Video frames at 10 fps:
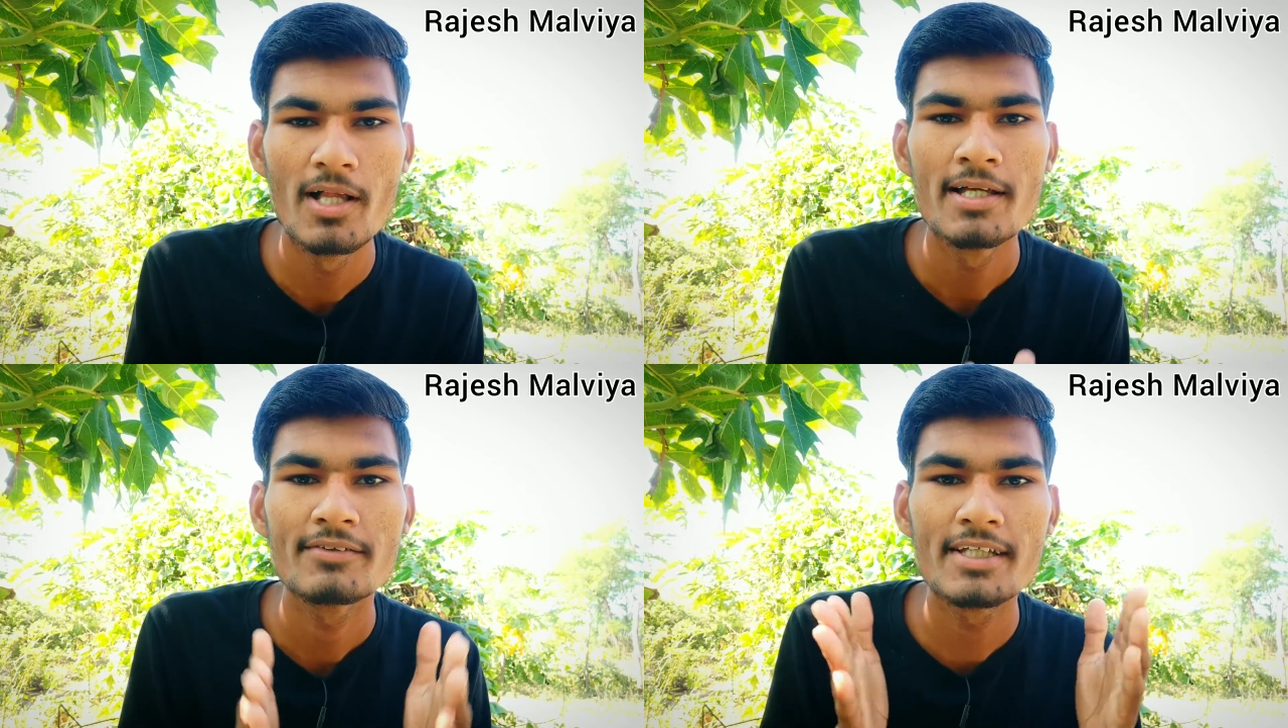
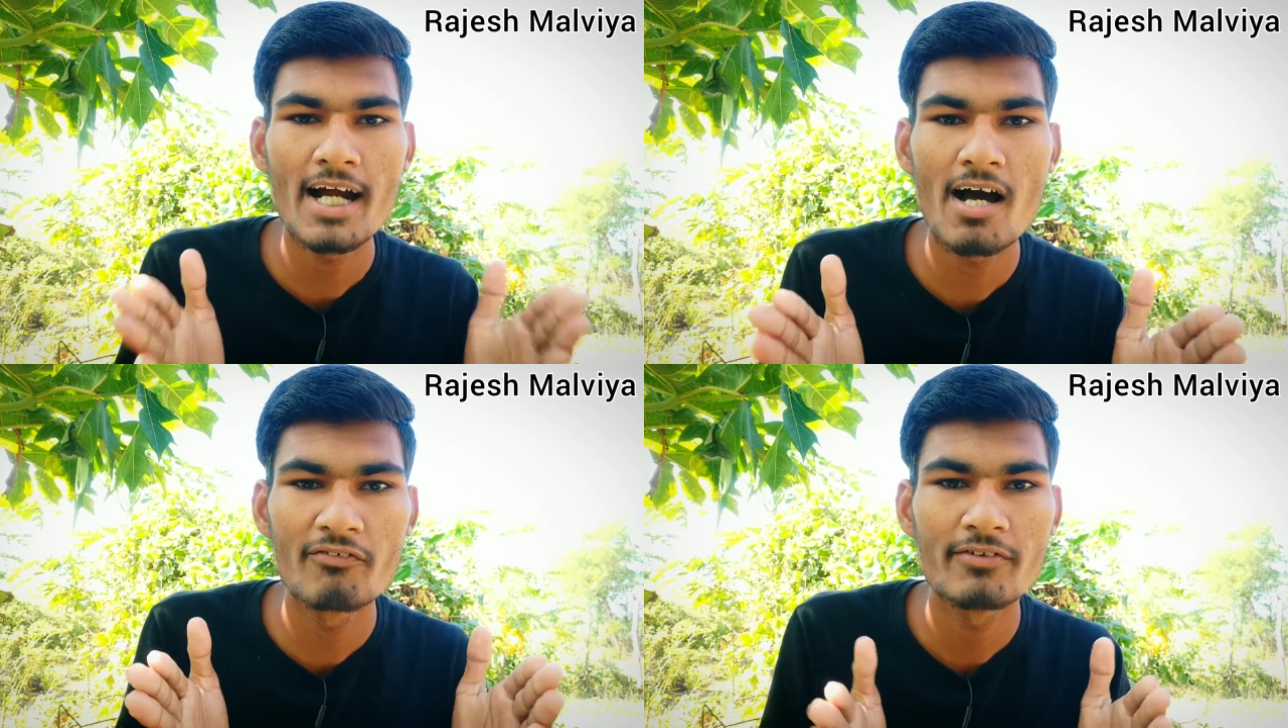Then
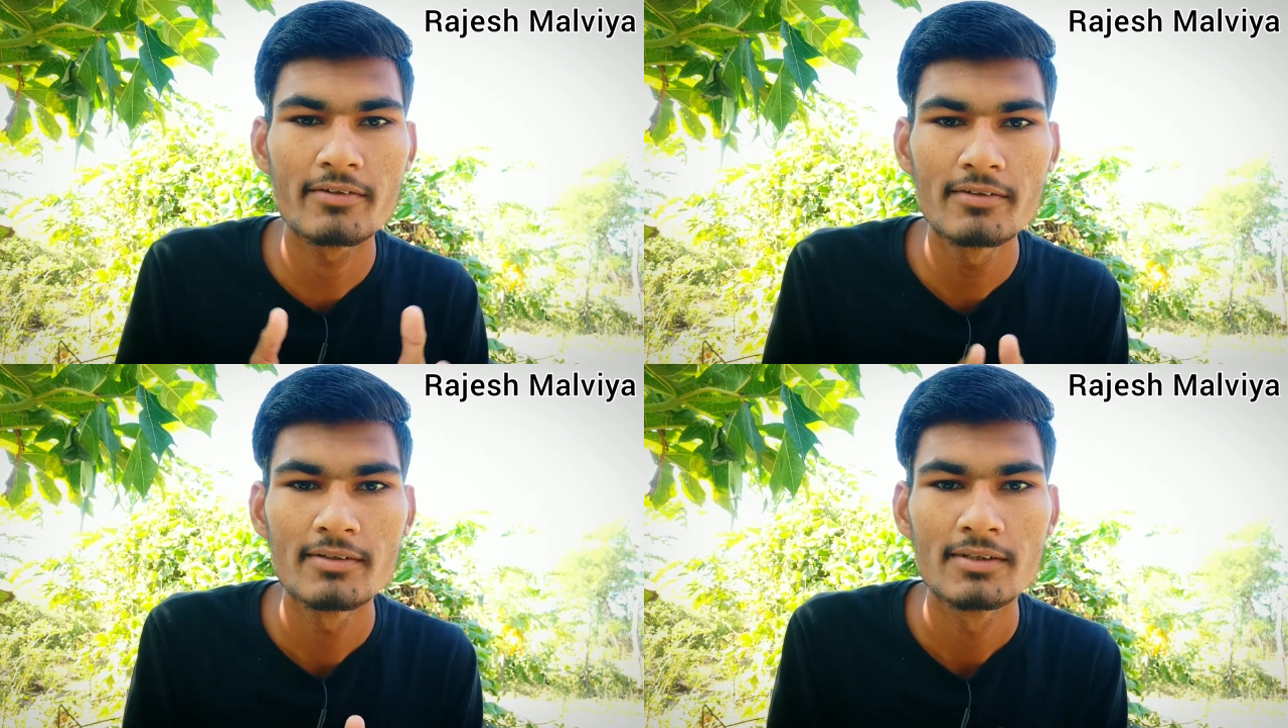
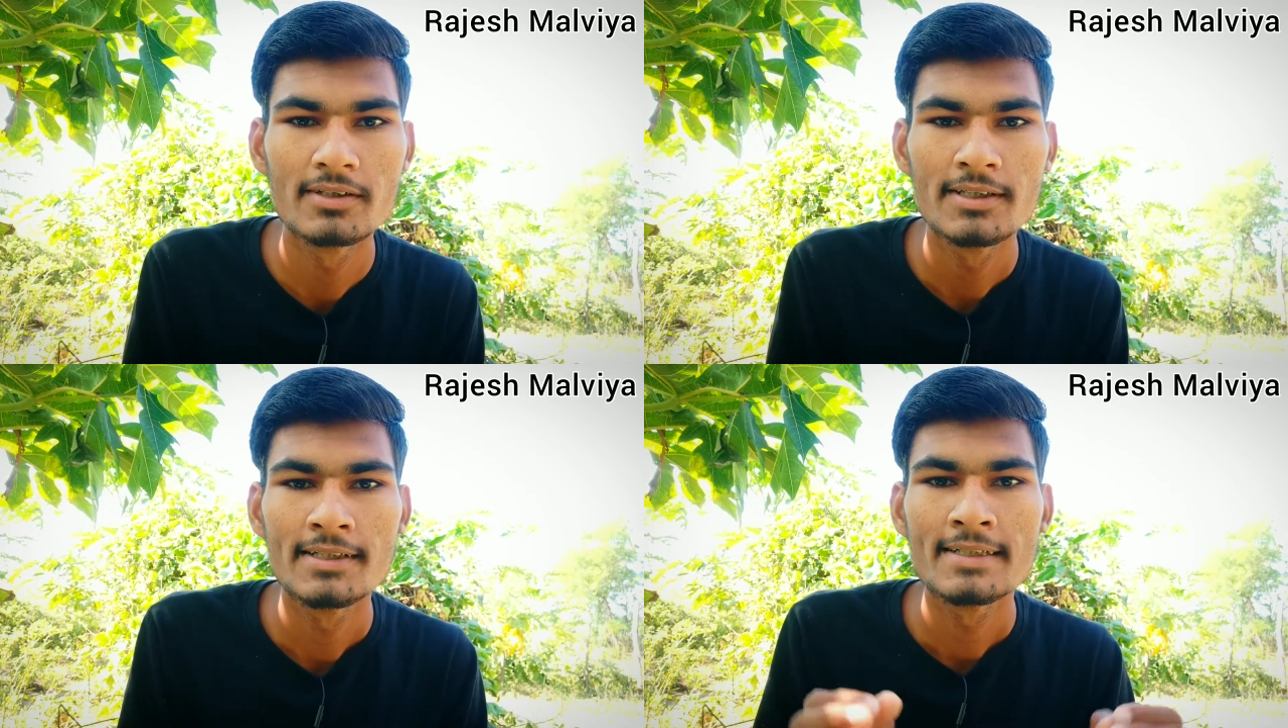after,
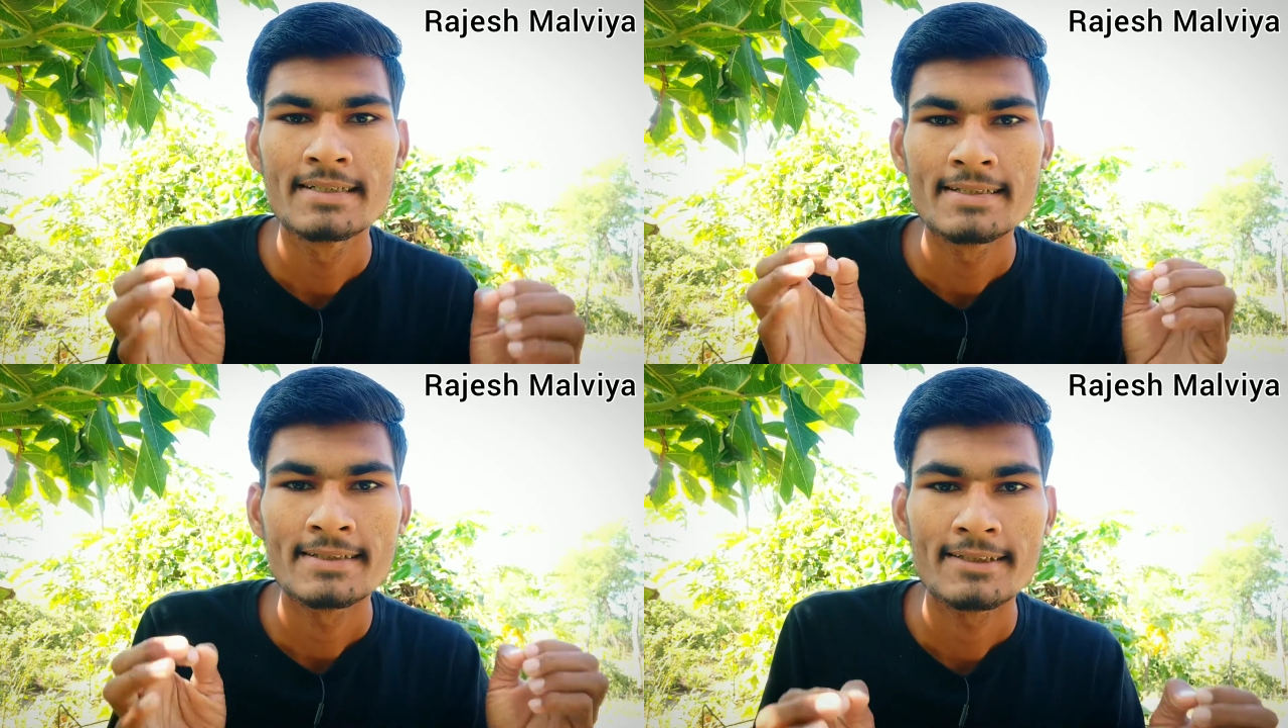
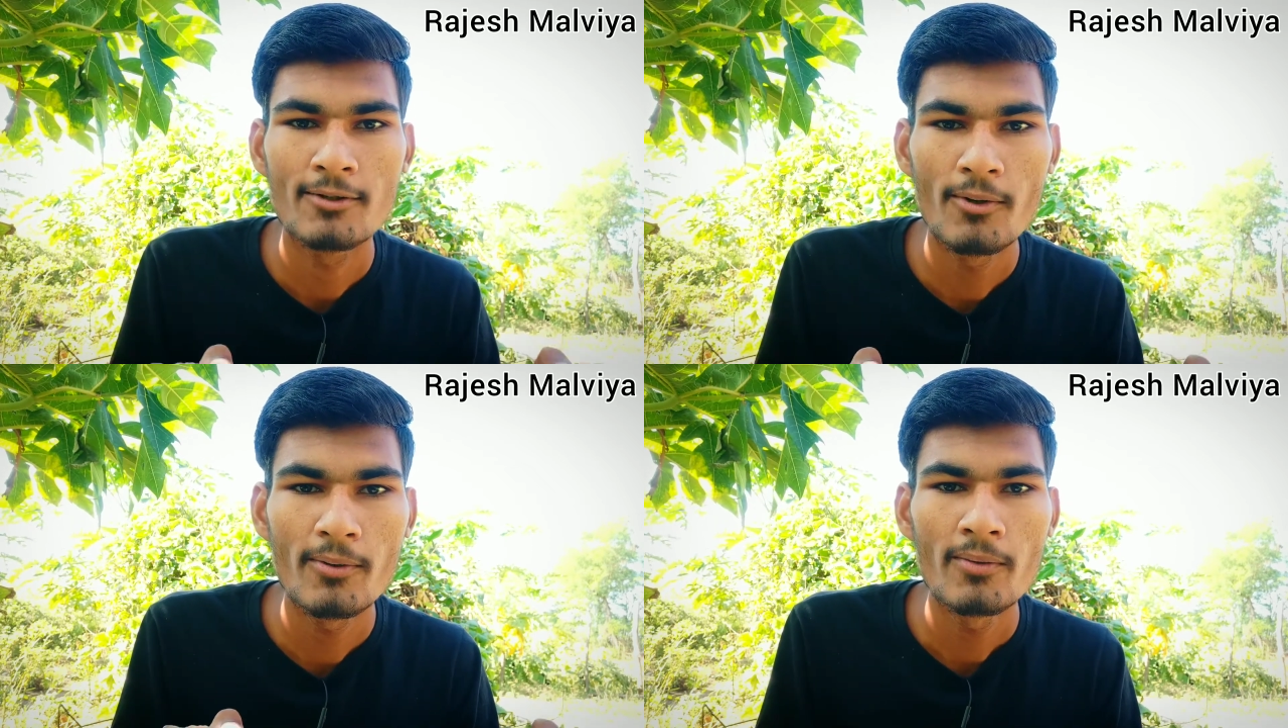
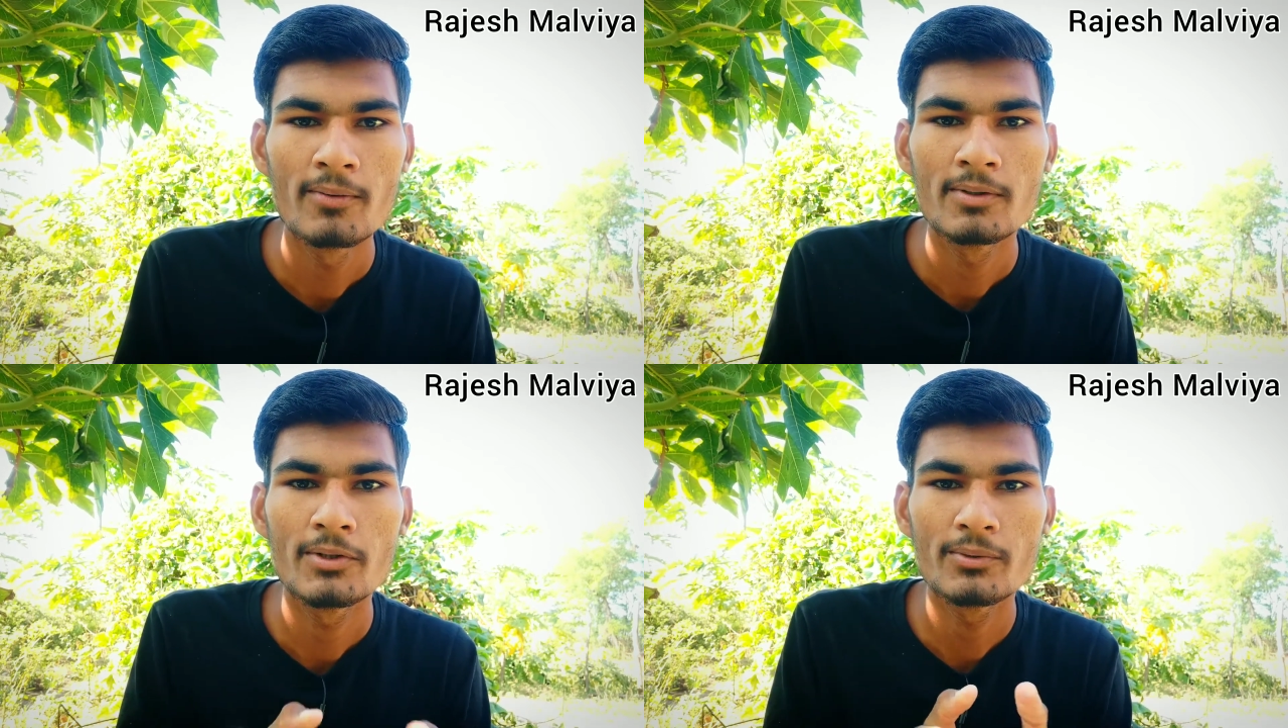go
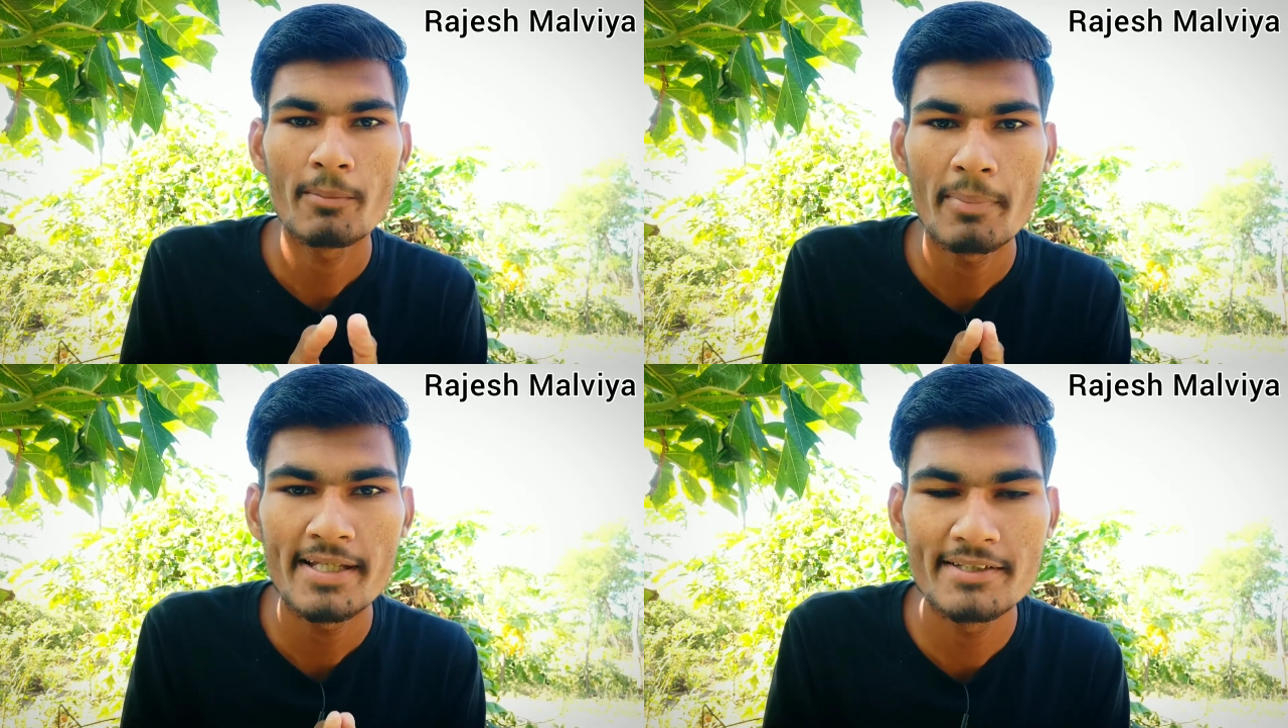to the
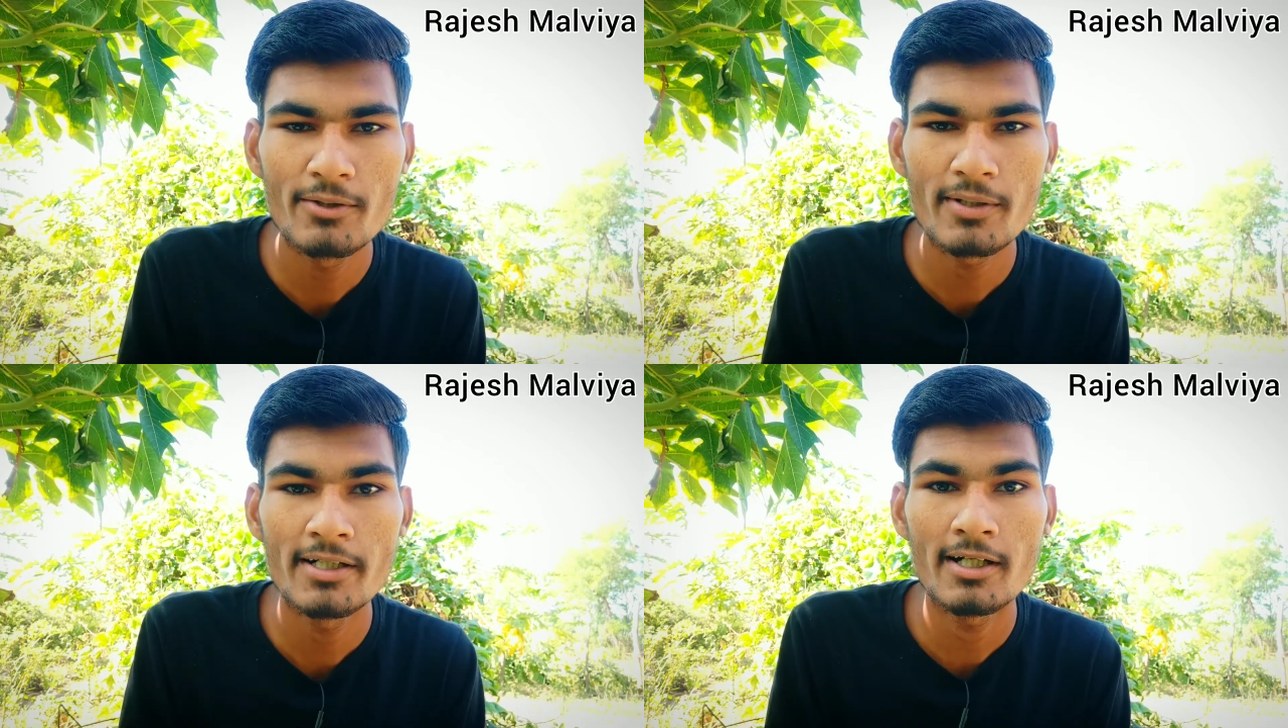Play
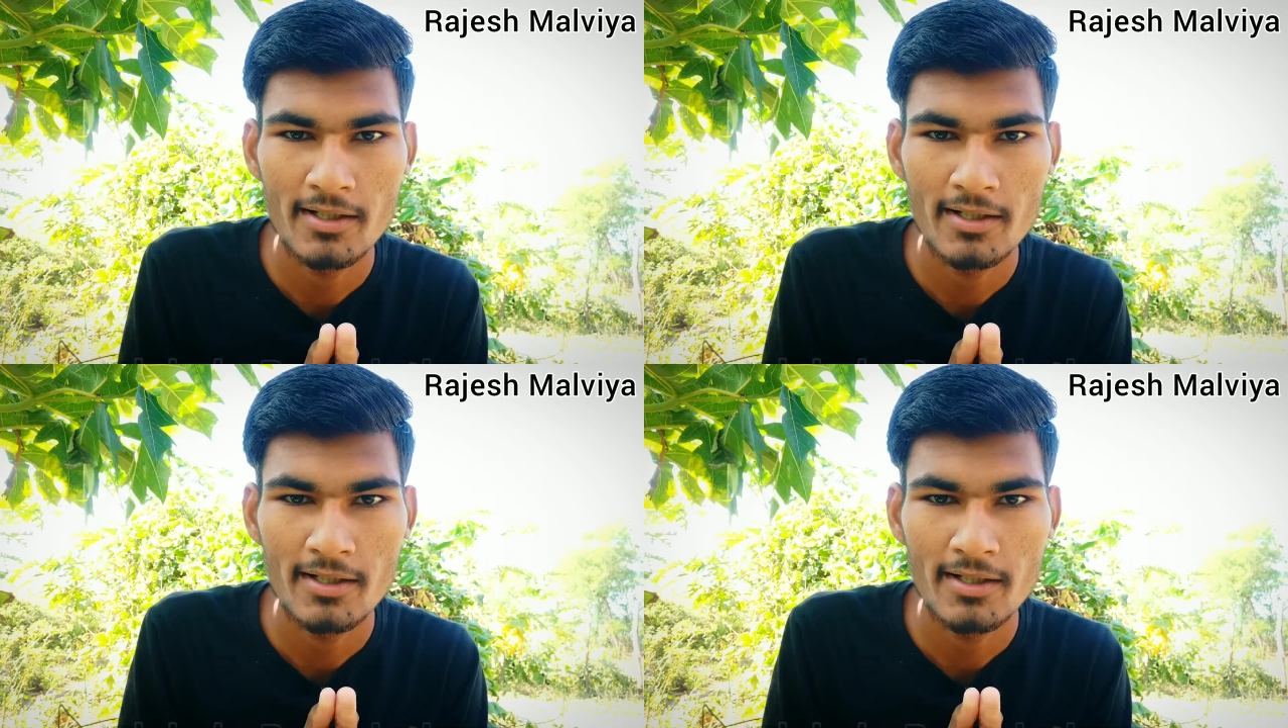Store and